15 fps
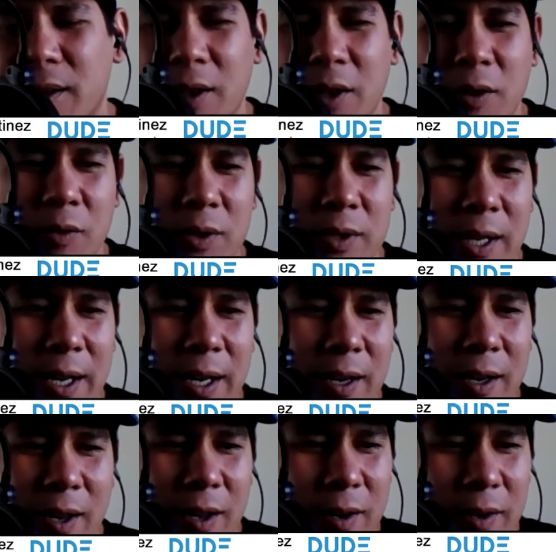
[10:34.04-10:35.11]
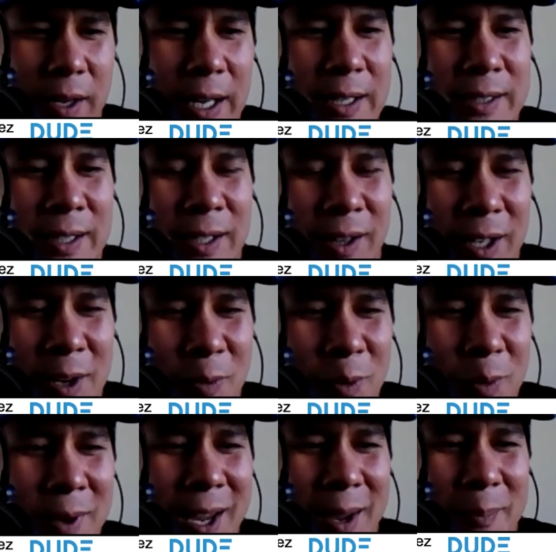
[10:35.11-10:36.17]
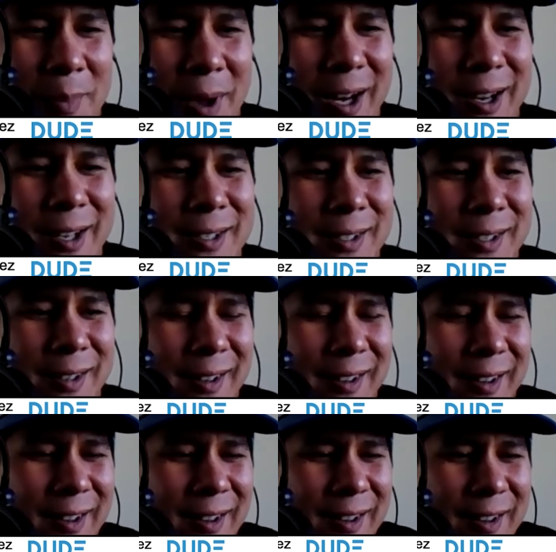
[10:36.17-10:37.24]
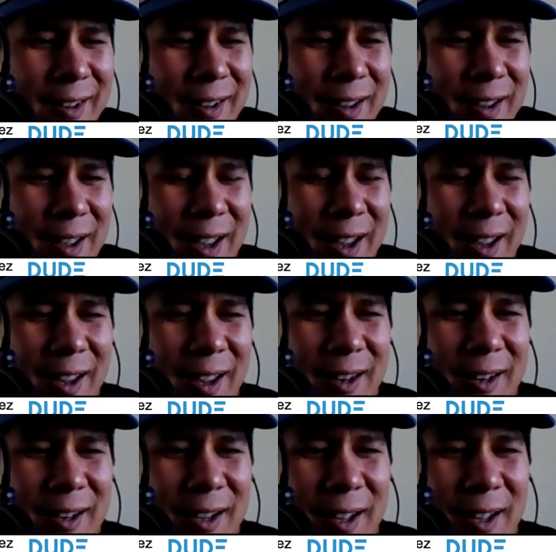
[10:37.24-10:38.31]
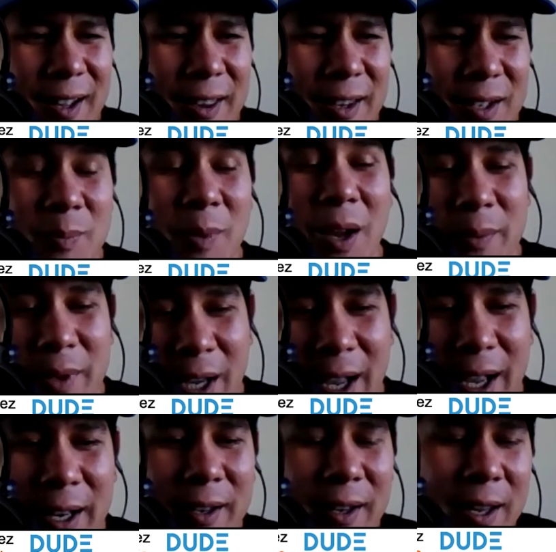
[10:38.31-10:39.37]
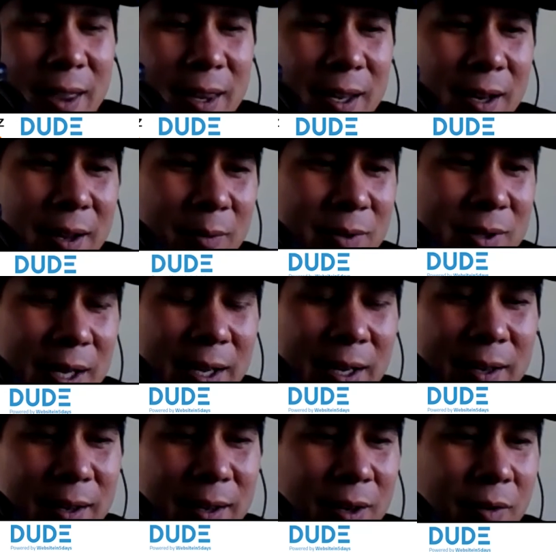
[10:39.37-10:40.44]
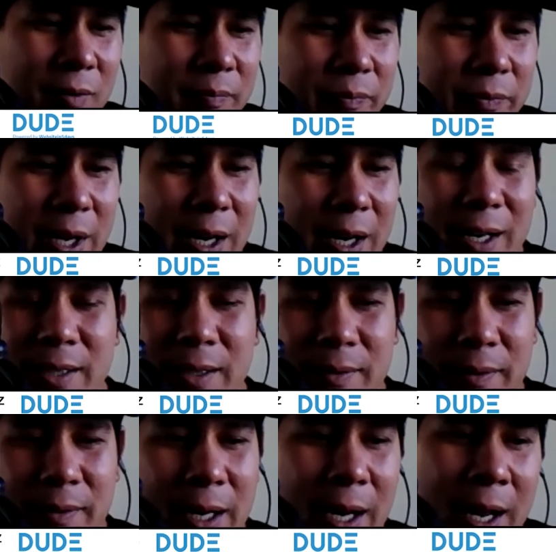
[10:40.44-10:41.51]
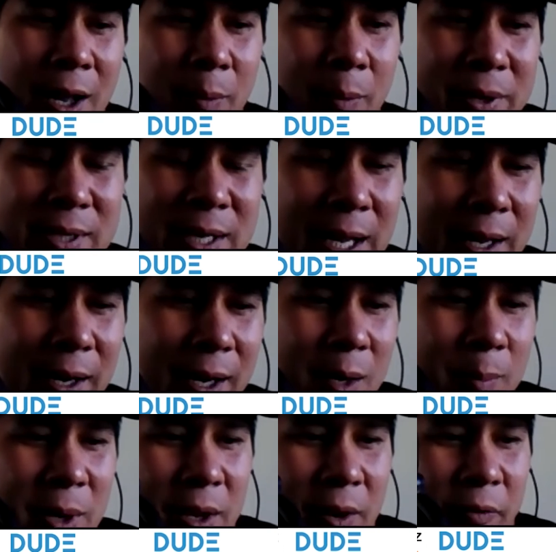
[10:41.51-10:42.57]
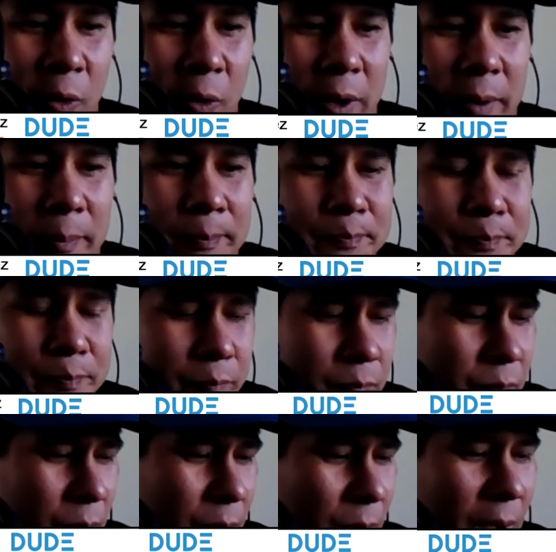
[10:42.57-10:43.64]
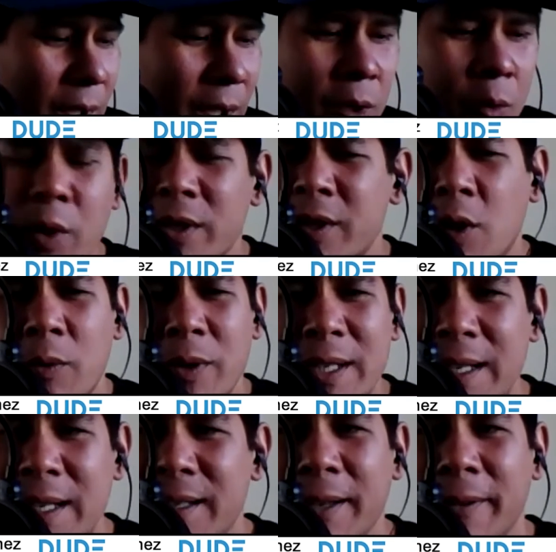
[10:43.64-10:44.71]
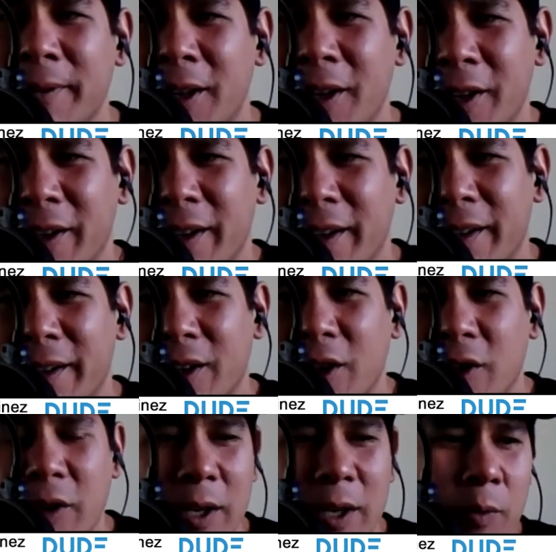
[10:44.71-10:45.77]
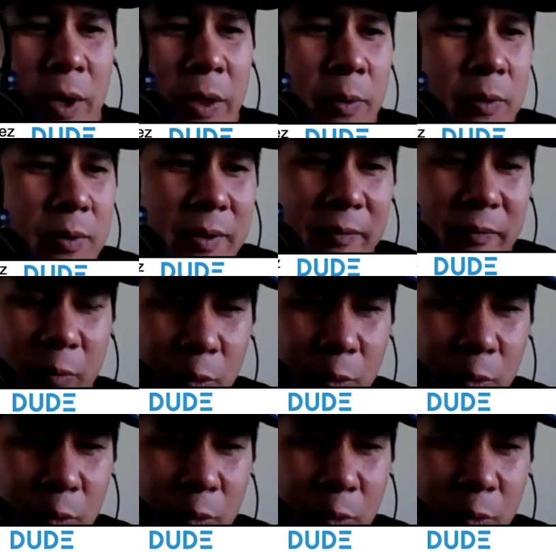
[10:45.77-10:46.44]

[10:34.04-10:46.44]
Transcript: You know, it was like instantly we became buddies. And uh, then his mom died. And then I was like, you know, I got to I got to help this kid. I got to be there for him. It wasn't always easy. You know, he went through some